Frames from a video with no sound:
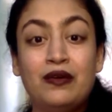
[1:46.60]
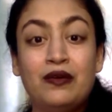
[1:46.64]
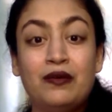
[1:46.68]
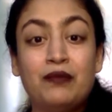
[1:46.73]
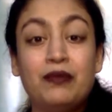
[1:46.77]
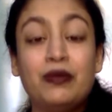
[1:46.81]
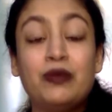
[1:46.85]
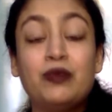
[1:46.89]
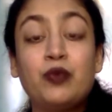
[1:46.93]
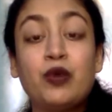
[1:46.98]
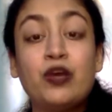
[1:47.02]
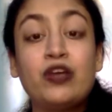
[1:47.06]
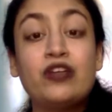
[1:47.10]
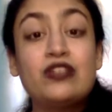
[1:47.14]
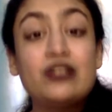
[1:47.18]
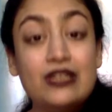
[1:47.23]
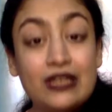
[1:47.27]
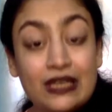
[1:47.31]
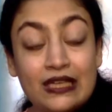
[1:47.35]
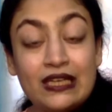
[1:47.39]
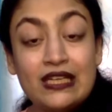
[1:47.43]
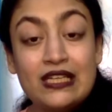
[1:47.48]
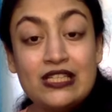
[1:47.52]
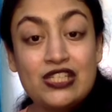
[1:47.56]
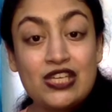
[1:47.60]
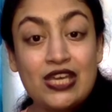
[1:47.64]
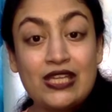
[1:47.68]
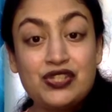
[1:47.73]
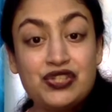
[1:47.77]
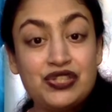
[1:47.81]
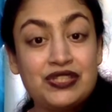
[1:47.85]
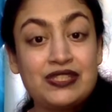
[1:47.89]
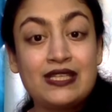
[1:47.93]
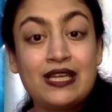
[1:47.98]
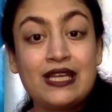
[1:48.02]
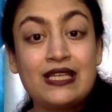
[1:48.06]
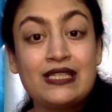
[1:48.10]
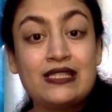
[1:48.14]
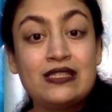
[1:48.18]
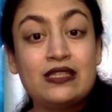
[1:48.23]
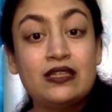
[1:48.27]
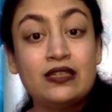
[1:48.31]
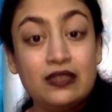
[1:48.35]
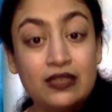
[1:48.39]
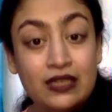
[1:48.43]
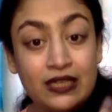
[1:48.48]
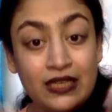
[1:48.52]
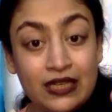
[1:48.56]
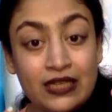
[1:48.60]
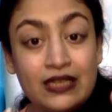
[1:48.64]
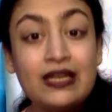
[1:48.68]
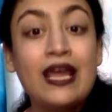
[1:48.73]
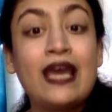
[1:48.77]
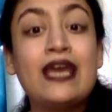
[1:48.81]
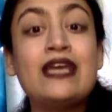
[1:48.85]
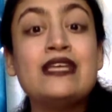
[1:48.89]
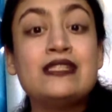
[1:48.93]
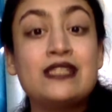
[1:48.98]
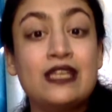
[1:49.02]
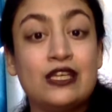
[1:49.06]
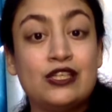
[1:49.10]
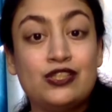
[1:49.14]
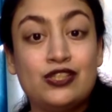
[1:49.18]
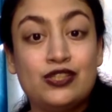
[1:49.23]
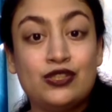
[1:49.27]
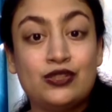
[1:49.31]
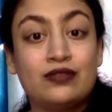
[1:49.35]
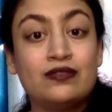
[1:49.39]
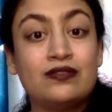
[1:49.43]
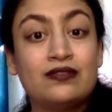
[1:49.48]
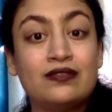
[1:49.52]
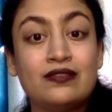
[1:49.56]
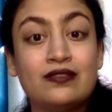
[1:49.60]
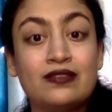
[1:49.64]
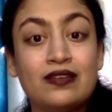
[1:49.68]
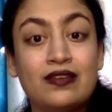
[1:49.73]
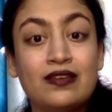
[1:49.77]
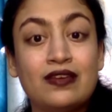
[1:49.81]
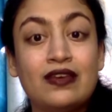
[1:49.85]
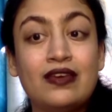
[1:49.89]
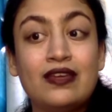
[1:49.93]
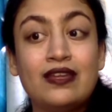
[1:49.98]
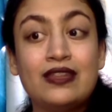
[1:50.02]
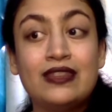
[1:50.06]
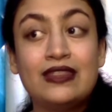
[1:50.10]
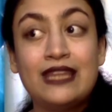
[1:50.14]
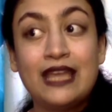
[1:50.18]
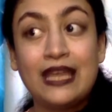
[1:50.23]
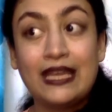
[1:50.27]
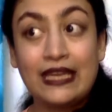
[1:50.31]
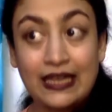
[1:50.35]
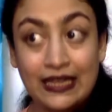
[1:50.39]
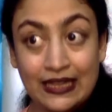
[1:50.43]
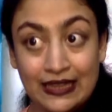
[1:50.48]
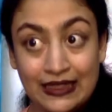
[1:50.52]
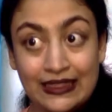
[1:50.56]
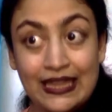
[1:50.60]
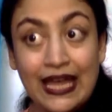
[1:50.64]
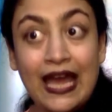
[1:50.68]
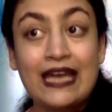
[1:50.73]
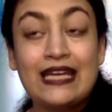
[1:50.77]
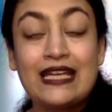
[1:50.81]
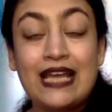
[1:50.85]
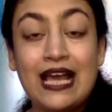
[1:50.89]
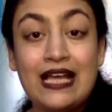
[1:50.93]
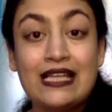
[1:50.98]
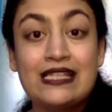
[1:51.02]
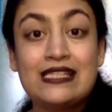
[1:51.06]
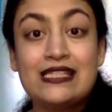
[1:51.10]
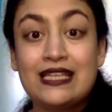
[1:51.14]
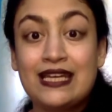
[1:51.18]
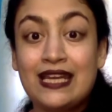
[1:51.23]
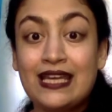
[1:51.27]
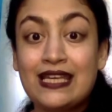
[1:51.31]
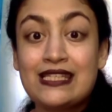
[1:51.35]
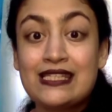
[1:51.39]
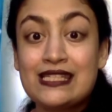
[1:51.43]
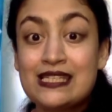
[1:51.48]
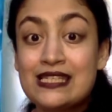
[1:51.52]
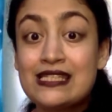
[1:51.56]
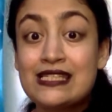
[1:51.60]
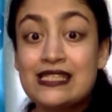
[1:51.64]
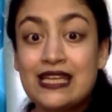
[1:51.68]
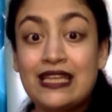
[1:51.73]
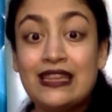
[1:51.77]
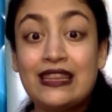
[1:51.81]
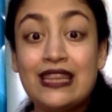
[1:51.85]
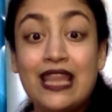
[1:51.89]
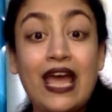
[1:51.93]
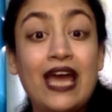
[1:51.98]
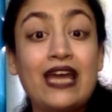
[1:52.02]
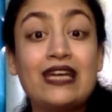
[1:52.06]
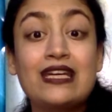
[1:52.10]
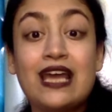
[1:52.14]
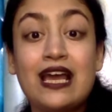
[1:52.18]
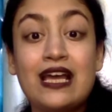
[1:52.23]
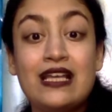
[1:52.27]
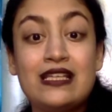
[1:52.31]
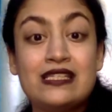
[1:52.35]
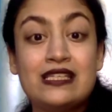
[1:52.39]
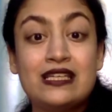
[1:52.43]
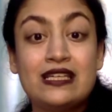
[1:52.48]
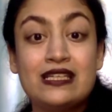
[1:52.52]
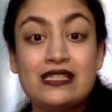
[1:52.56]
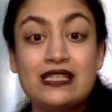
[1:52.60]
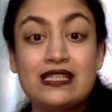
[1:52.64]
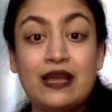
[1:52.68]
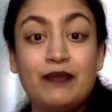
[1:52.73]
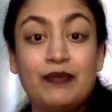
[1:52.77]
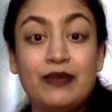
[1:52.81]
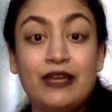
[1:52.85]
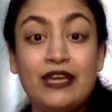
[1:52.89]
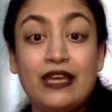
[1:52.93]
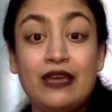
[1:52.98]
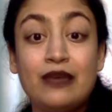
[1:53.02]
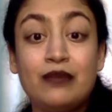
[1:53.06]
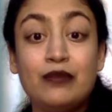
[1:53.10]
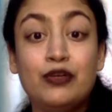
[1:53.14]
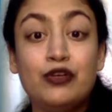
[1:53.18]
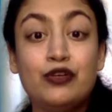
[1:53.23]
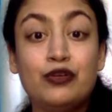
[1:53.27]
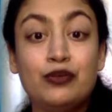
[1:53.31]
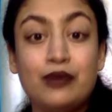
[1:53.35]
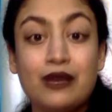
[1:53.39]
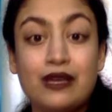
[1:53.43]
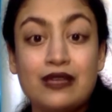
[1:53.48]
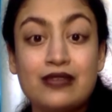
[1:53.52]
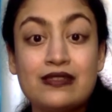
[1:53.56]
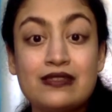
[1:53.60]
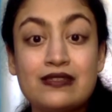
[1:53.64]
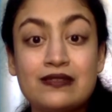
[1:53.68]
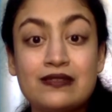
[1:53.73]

But what really changes us, the realization that that answer exists and that answer is applicable to us.